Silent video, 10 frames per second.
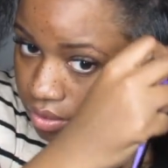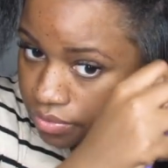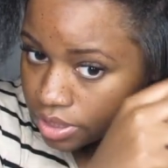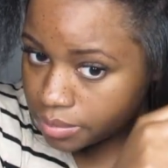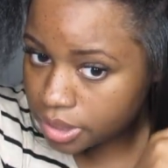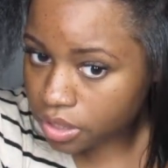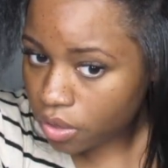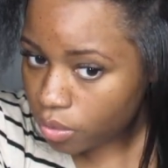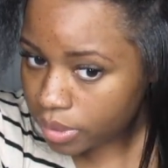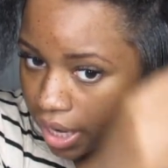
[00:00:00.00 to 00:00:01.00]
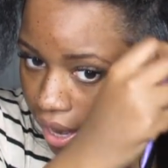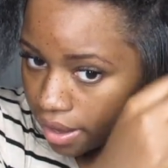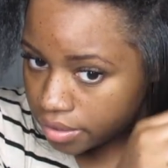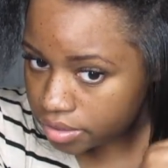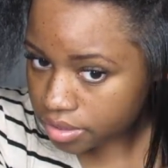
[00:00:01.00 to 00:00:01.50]
so first I'm gonna comb it
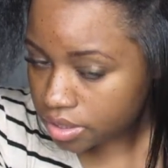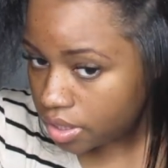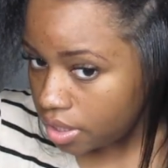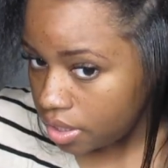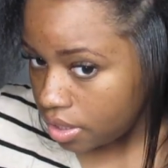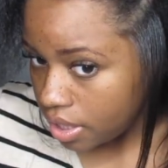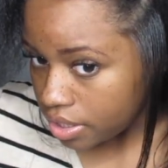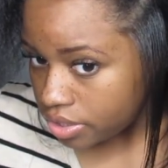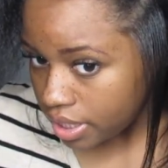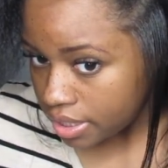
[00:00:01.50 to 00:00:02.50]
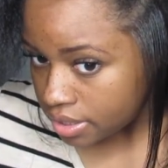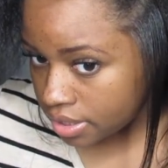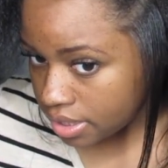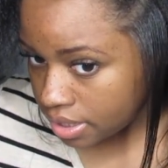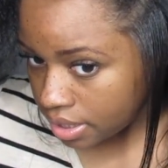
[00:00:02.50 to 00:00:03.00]
out. As you guys
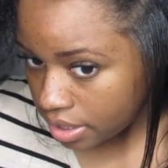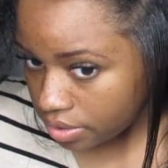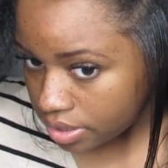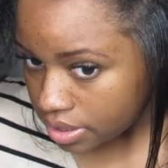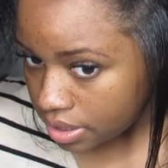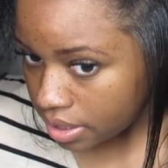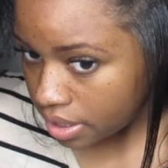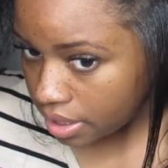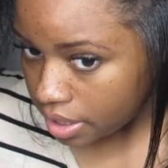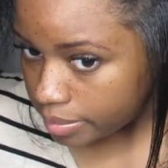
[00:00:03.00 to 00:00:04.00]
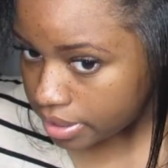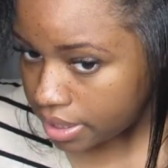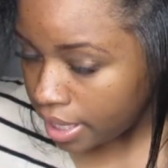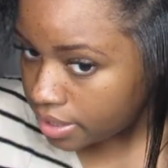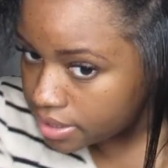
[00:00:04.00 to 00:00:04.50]
can see, you can see the heat
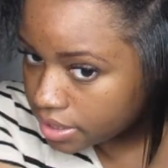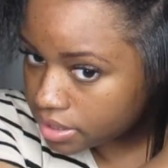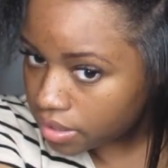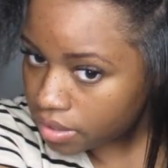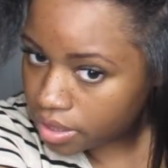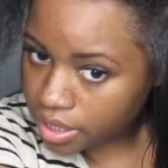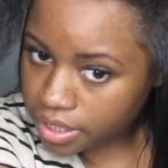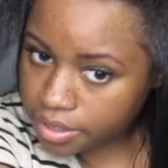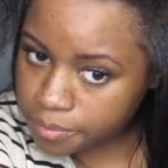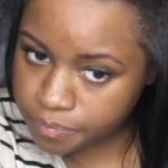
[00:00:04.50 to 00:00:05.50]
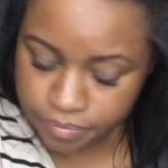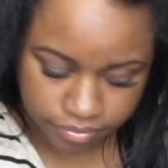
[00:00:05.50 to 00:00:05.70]
protectant on there.